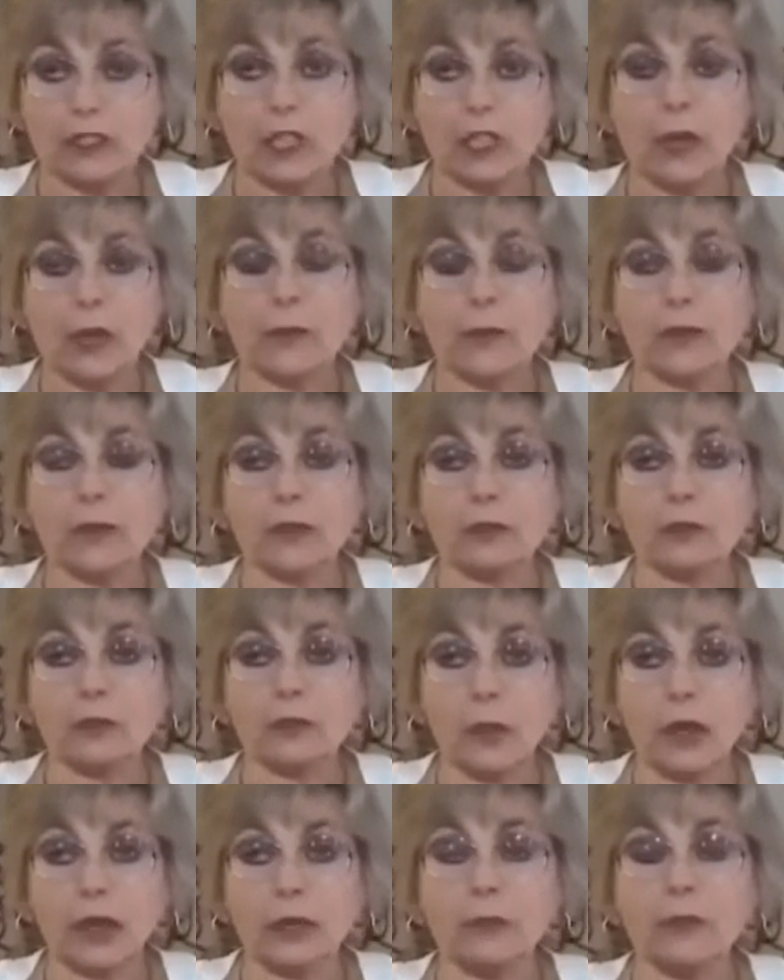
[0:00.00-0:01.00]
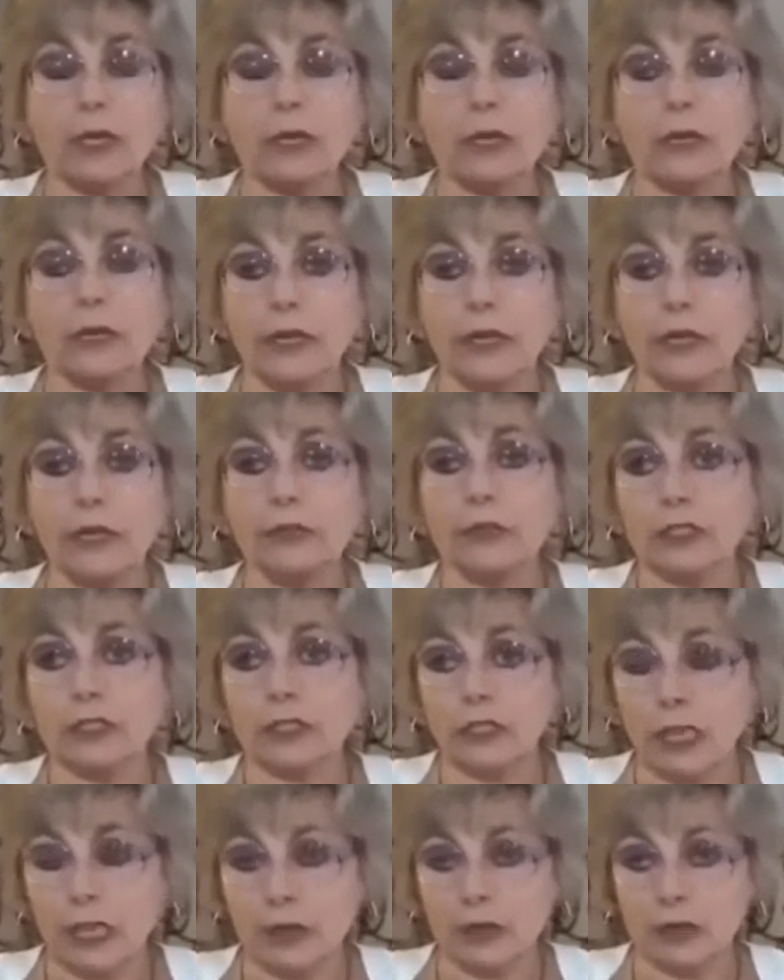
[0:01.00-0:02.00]
On stopthecrime.net, you
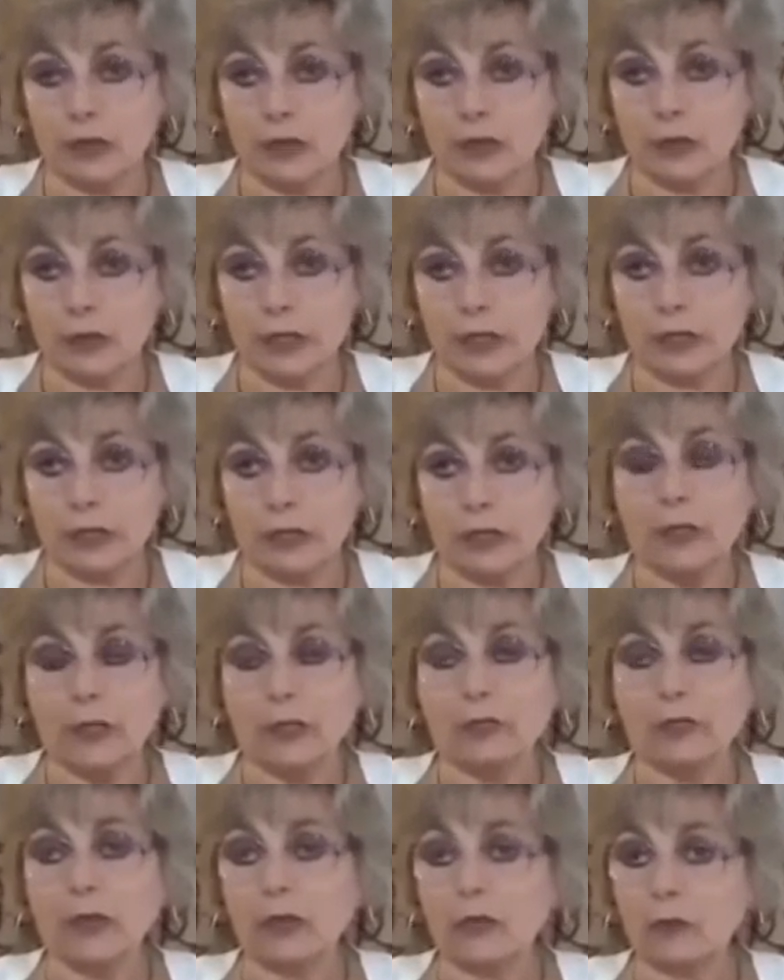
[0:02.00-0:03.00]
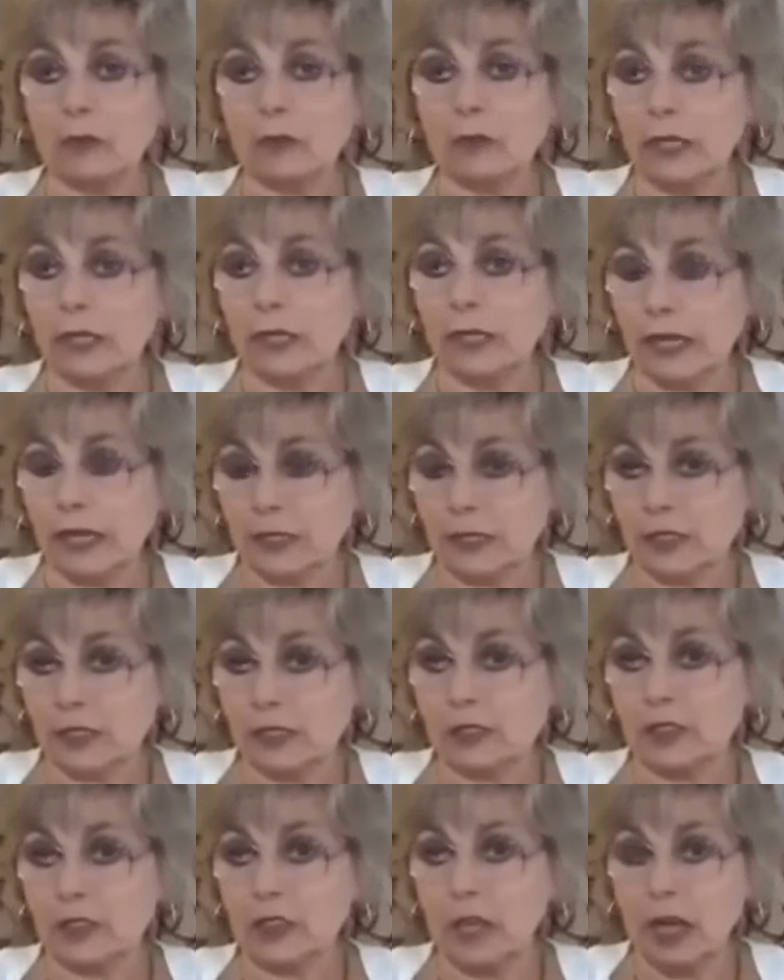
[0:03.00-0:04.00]
can download it not only
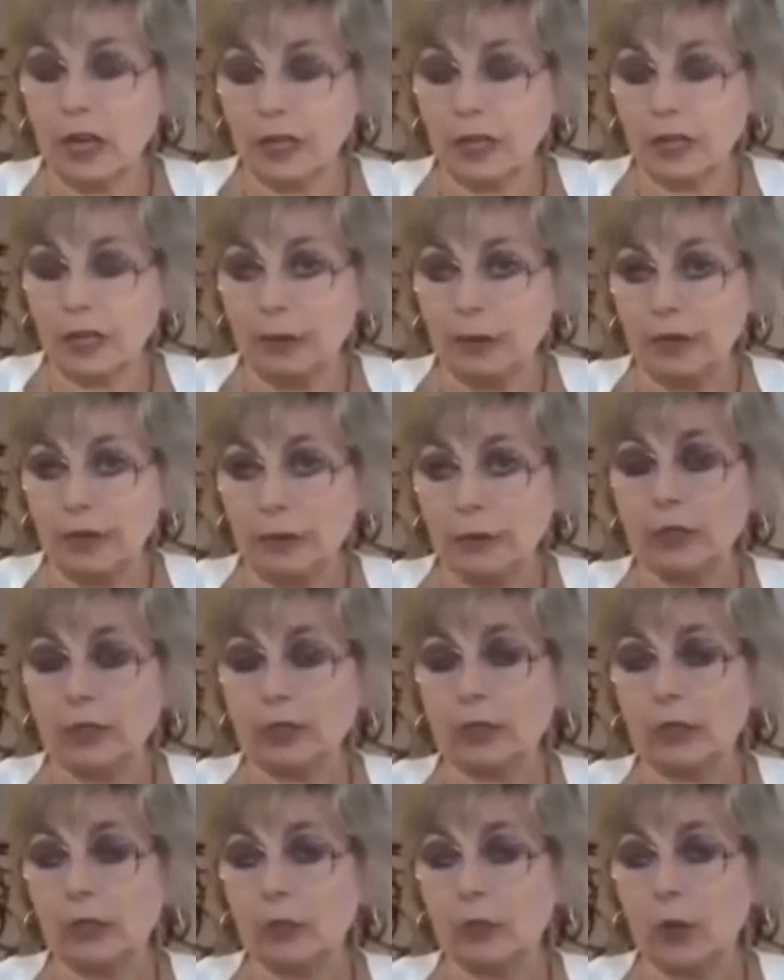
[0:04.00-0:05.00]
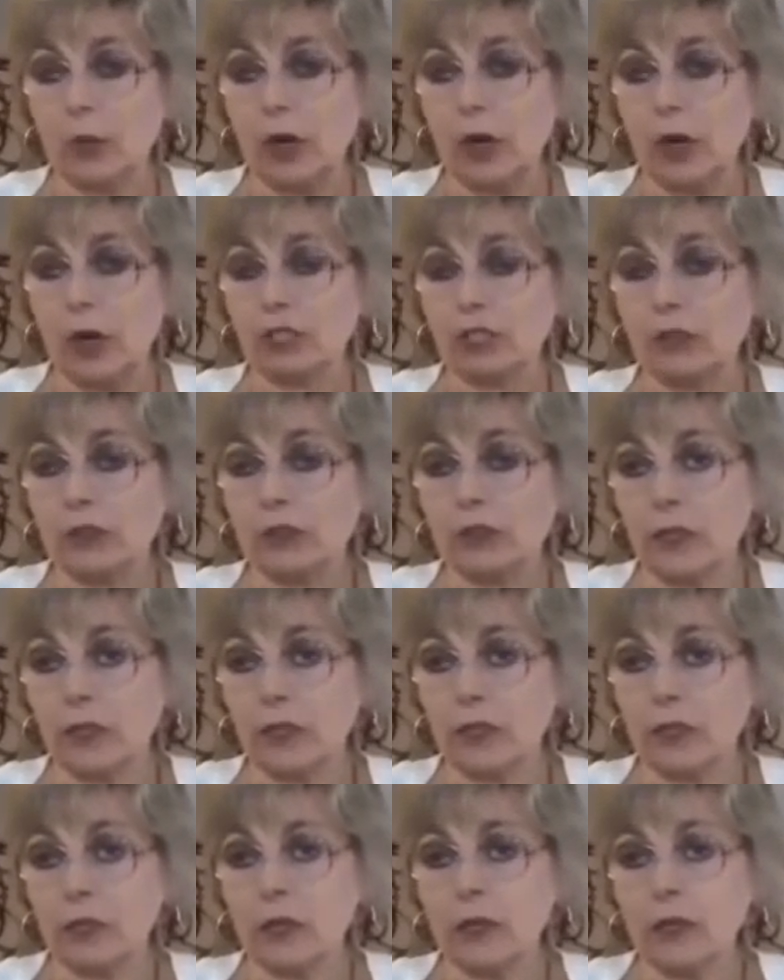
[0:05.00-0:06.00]
as the document, but you can watch
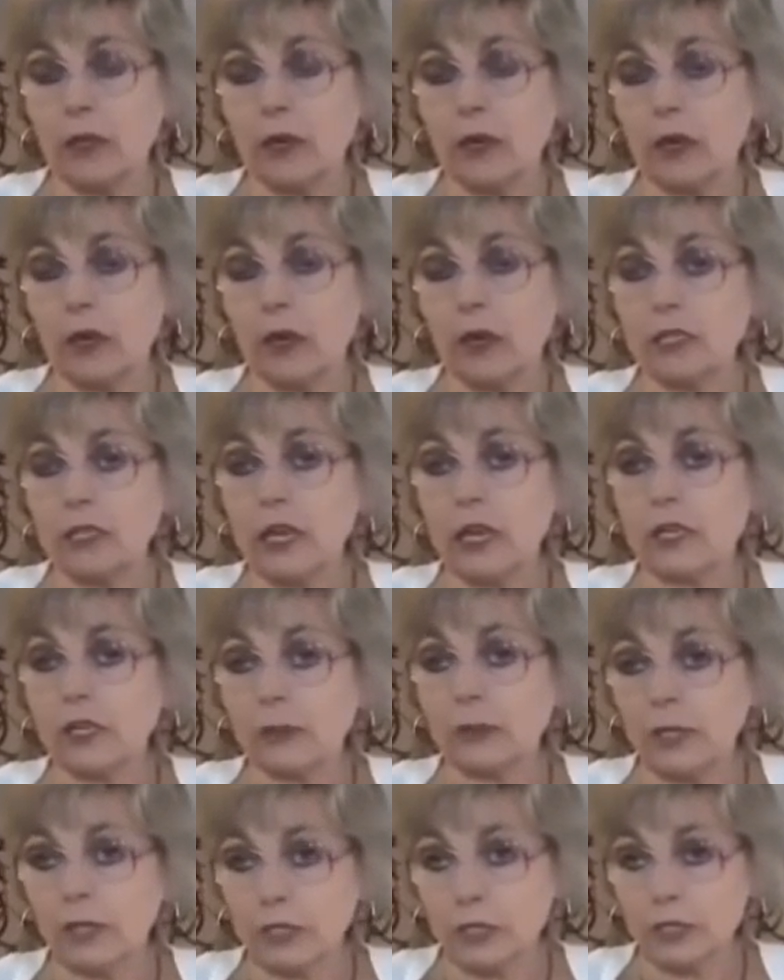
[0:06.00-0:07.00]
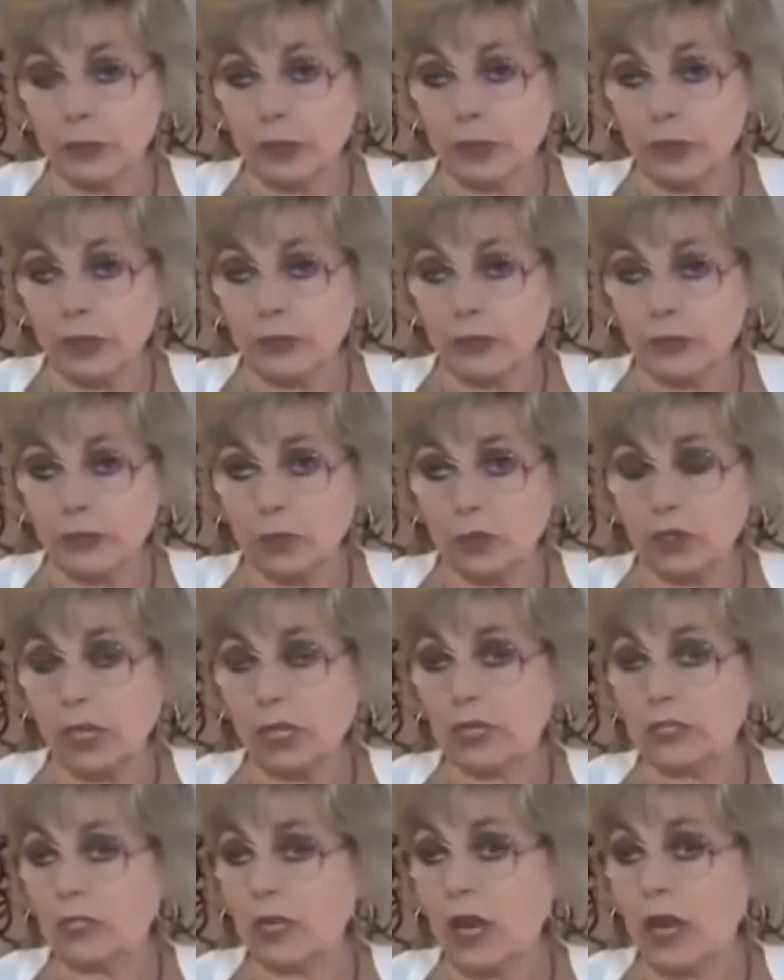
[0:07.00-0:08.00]
the documentary,
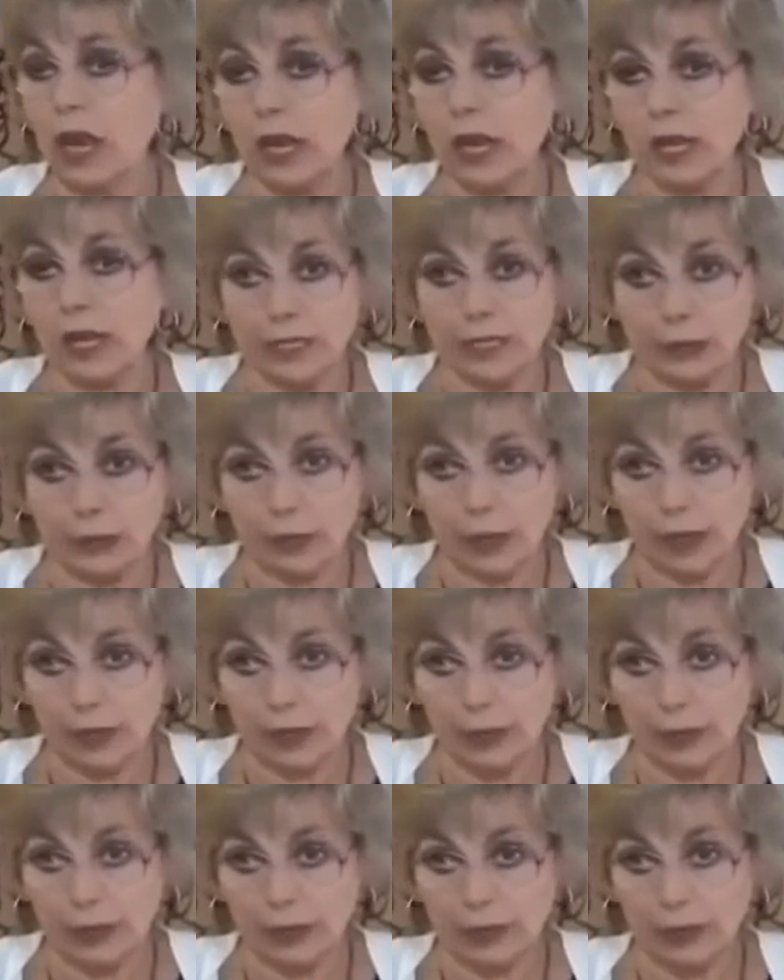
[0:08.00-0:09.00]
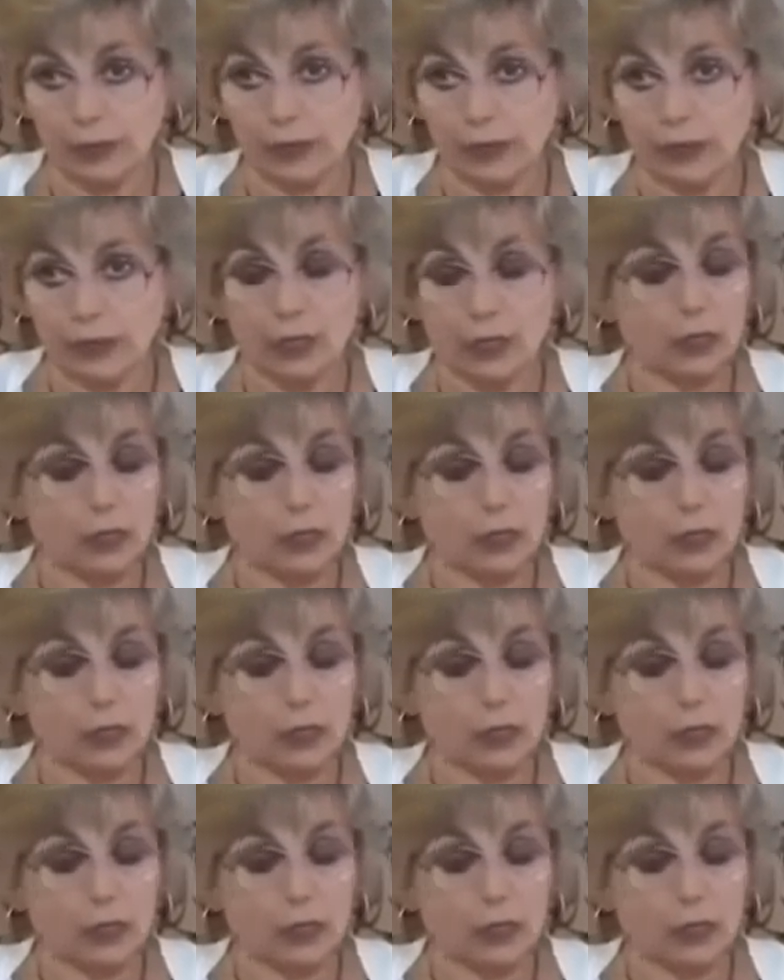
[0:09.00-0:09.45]
which I highly recommend.